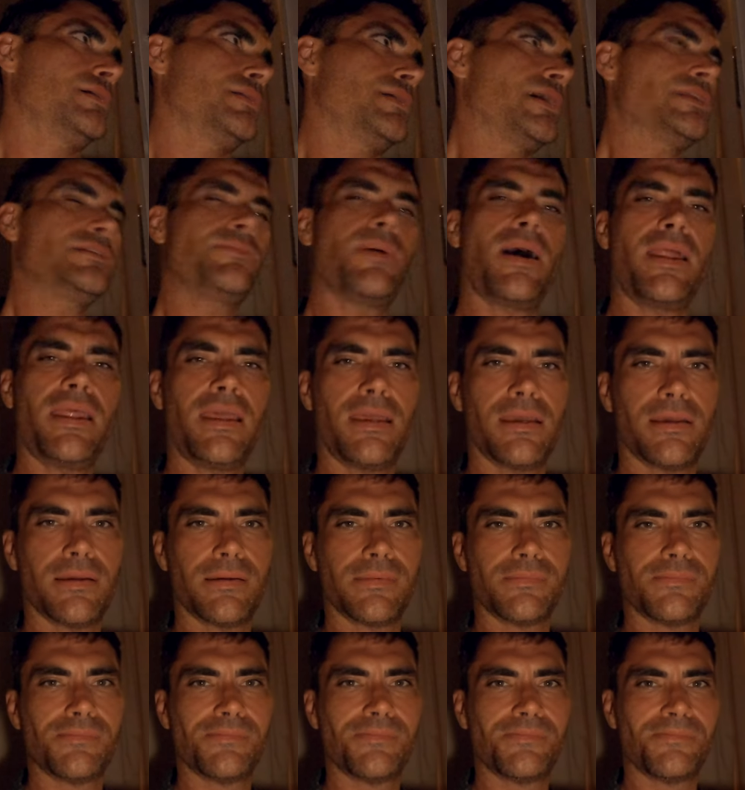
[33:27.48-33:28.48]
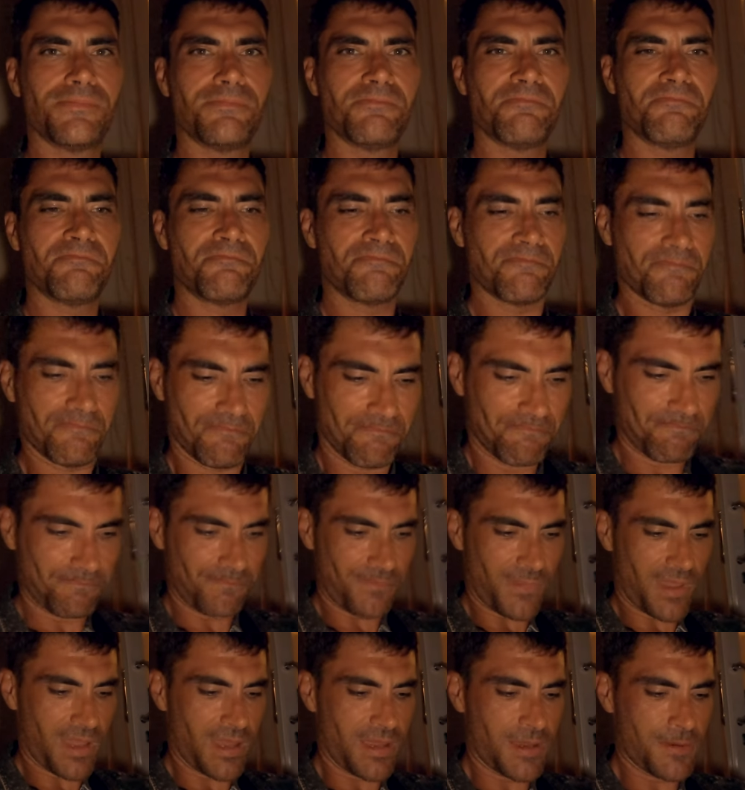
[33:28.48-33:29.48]
That's about it.
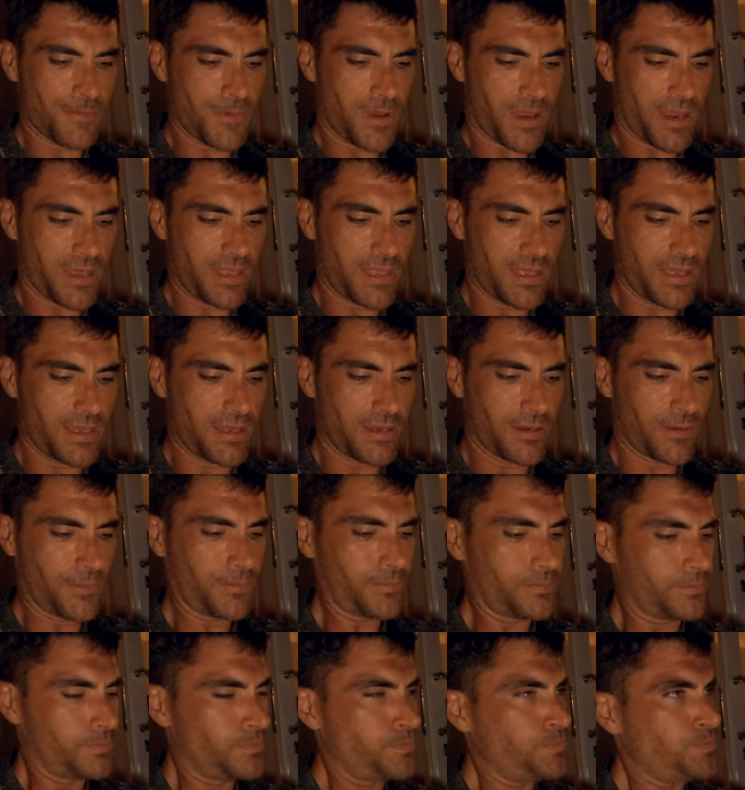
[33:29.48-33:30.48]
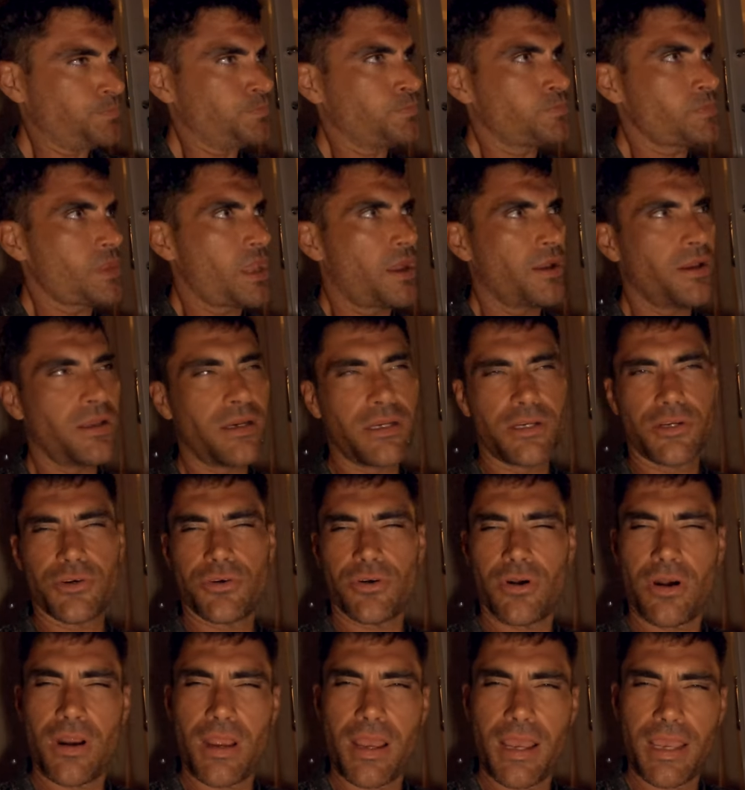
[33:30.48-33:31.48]
I think I'm going to
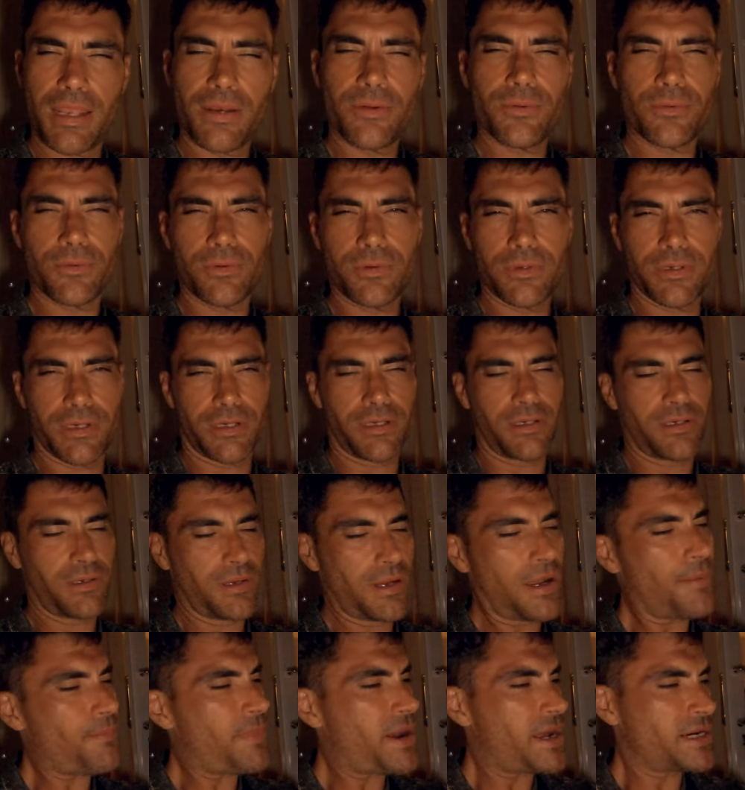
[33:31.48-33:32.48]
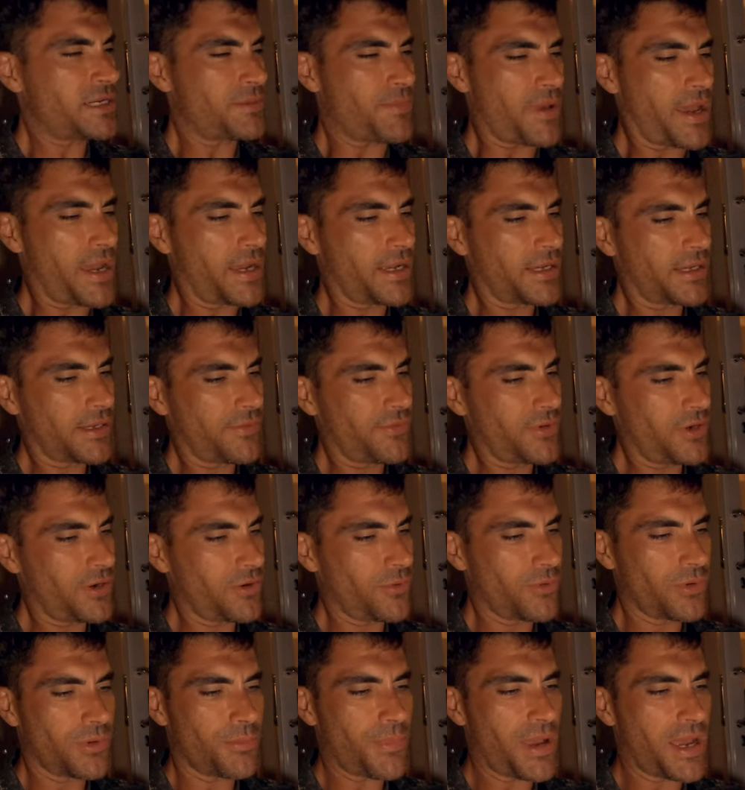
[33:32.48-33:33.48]
try and order a martabak. If you don't
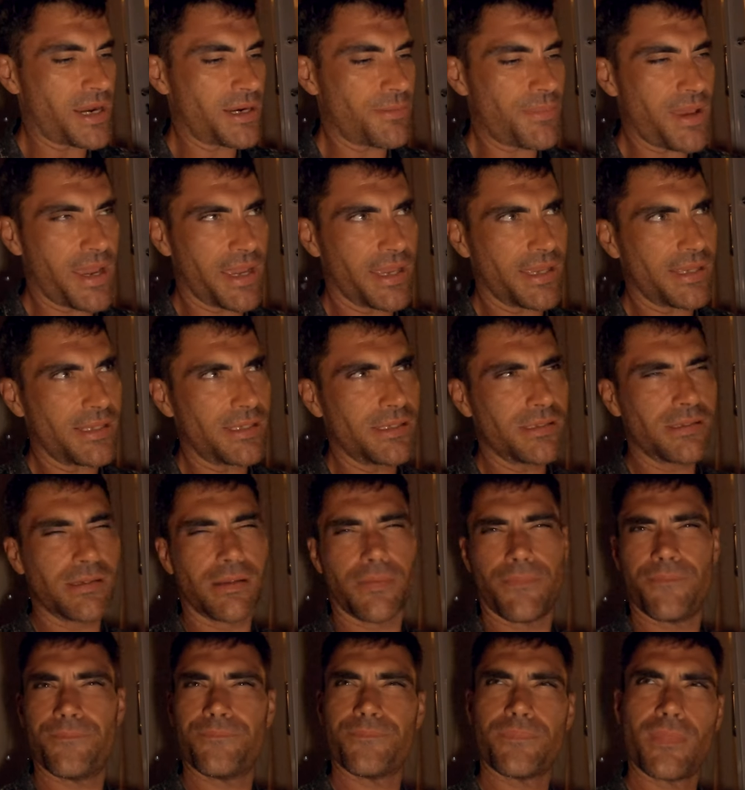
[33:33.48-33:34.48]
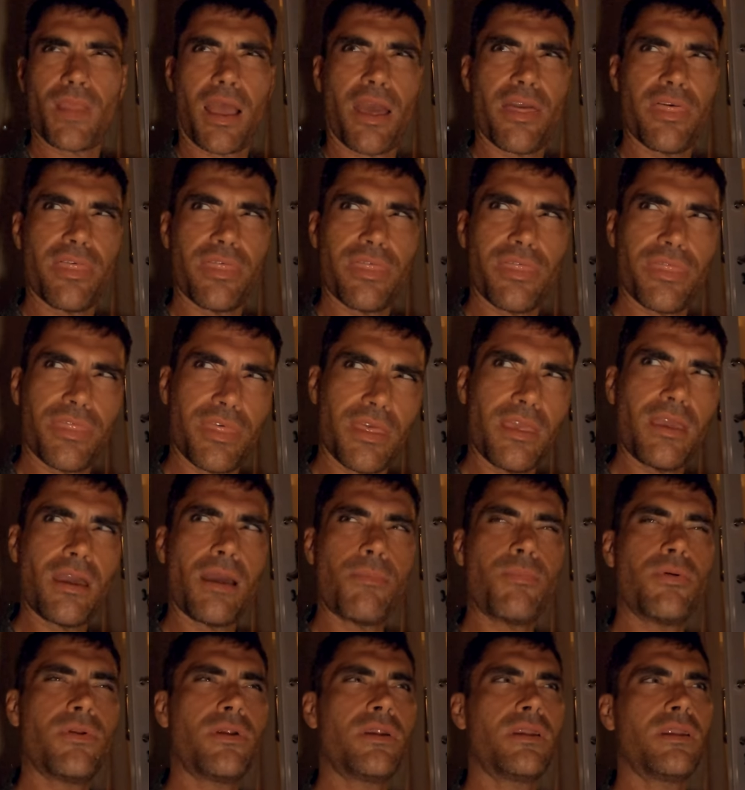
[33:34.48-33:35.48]
know what a martabak is, I think
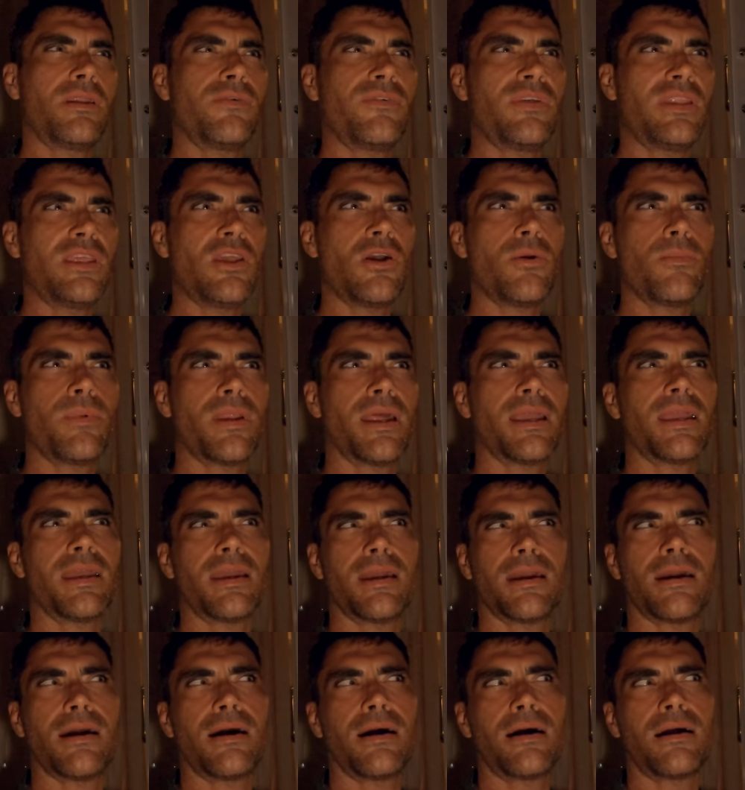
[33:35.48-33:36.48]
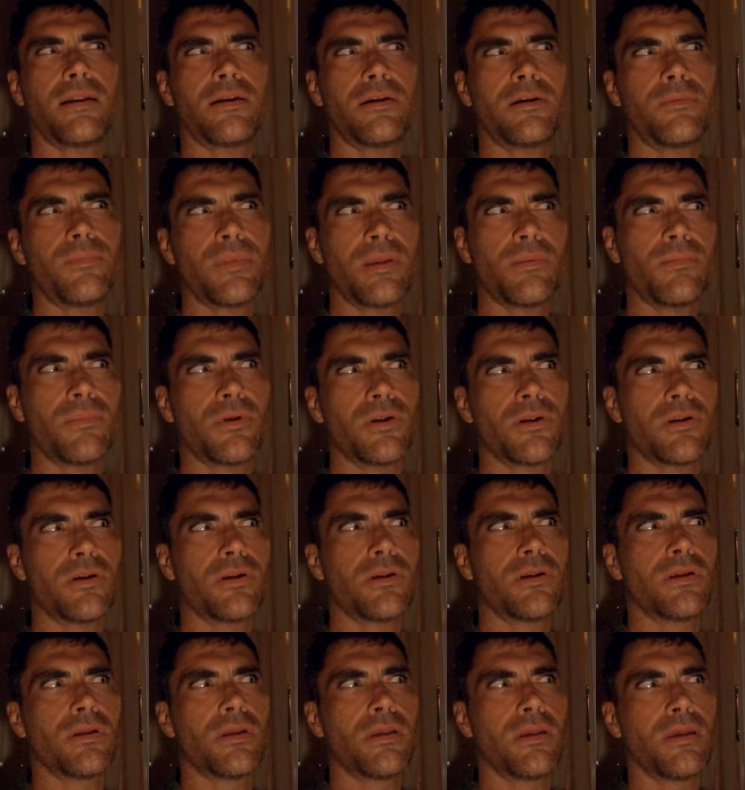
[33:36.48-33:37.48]
I put it in a video, but I can't remember.
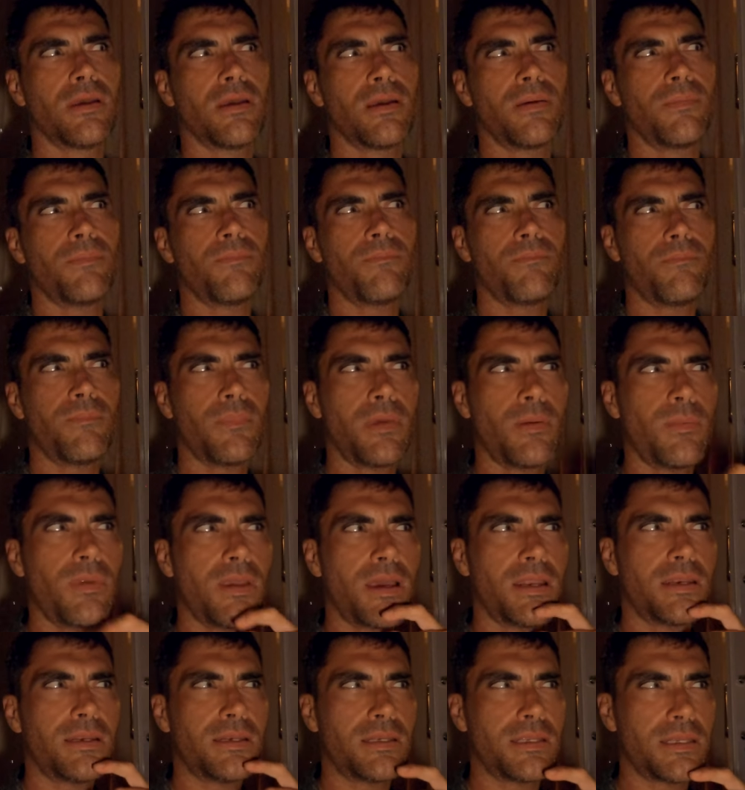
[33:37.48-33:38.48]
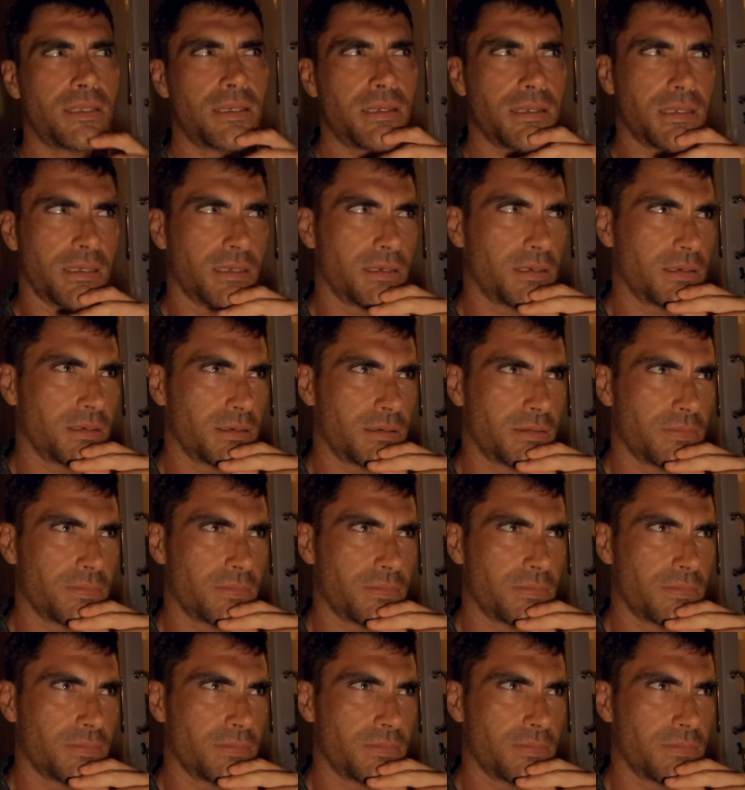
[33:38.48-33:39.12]
Maybe I didn't.